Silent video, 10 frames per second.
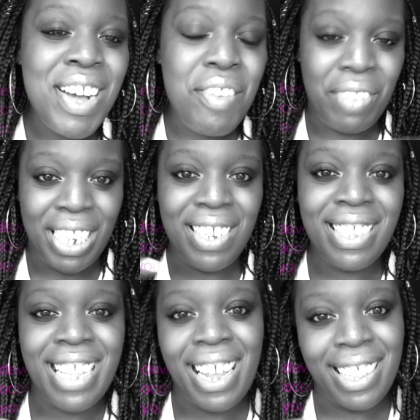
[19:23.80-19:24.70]

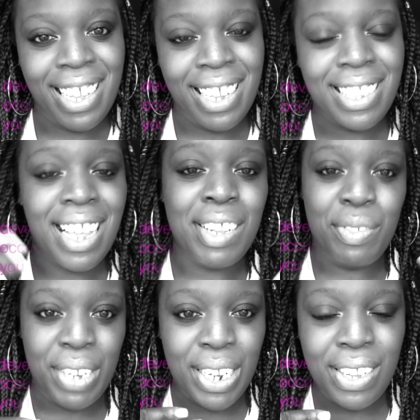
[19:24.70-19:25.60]
Videos like this and
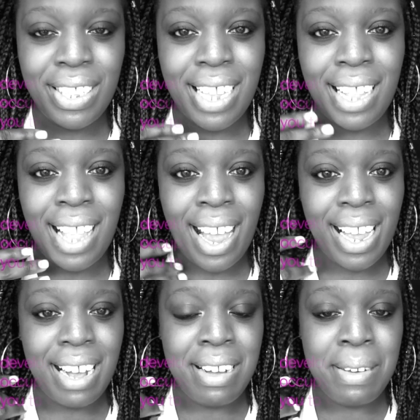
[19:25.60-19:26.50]
videos
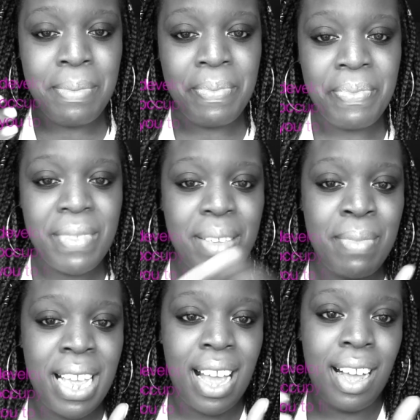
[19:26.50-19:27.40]
like
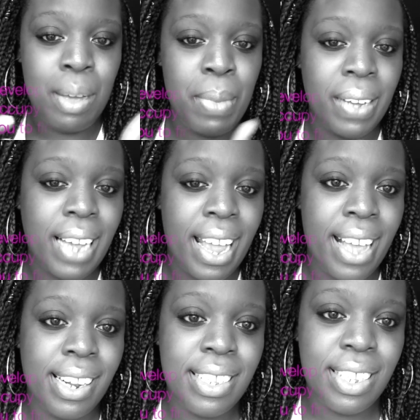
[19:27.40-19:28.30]
about
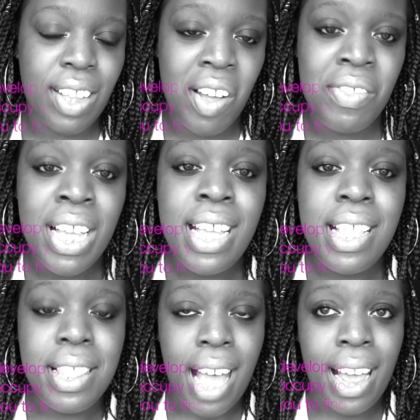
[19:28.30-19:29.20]
Diana and stuff.
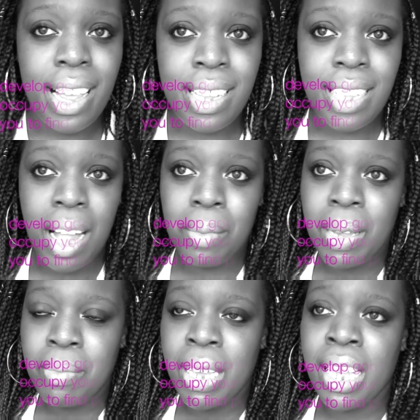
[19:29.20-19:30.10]
That is
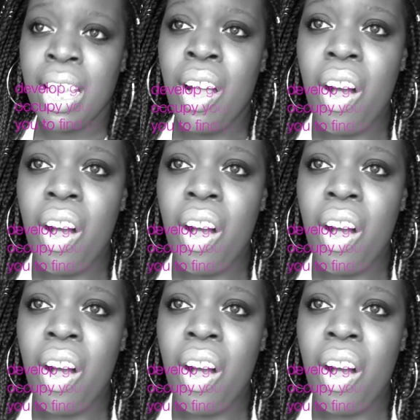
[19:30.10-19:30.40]
helping me.